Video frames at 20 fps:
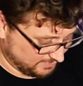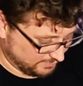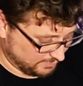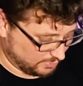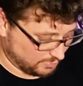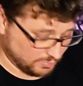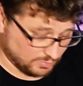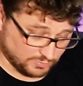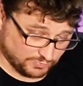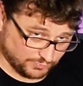The
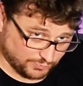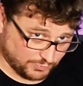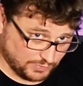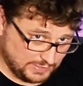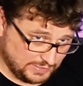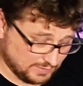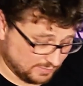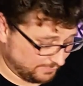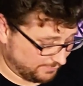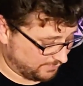corner's
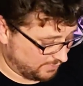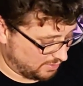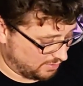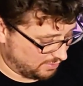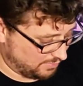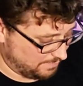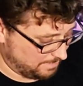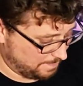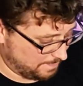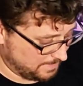free, it'll
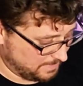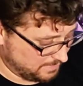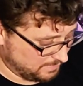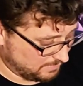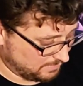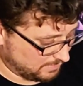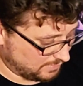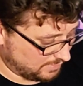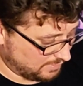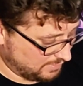fall.
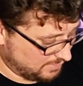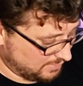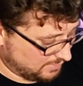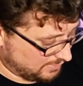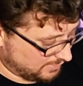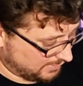Okay.